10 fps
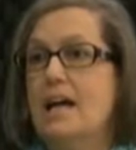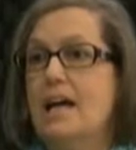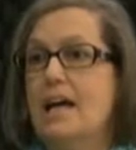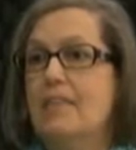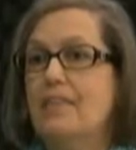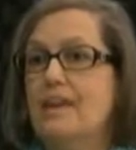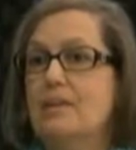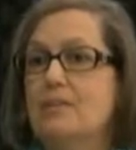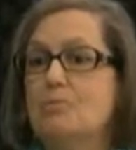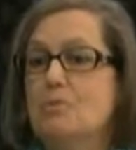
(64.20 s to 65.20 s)
and
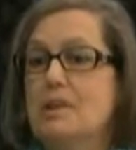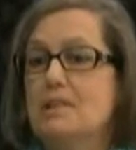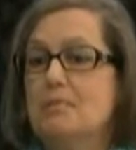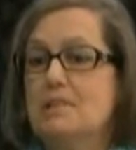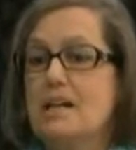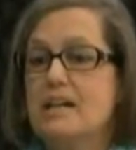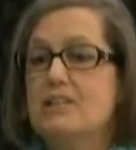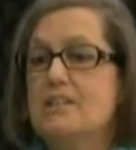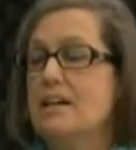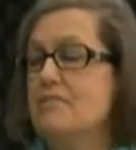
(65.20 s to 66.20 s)
then when I
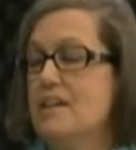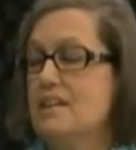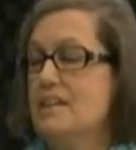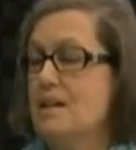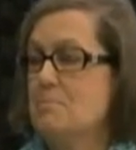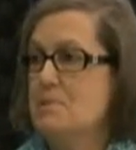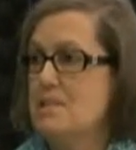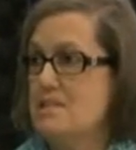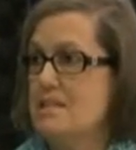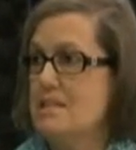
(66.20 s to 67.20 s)
retired, I finally got
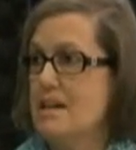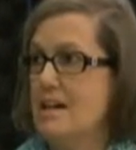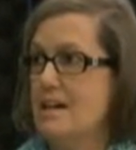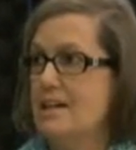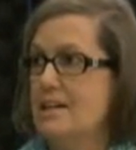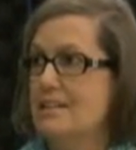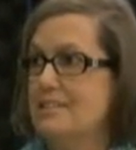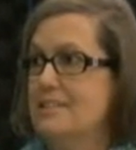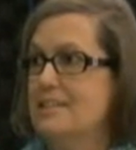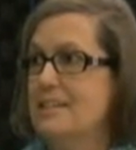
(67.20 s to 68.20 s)
busy. It
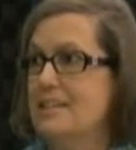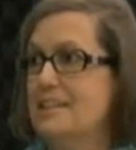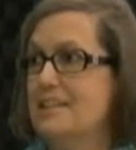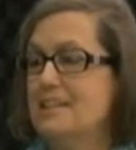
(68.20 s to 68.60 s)
uh,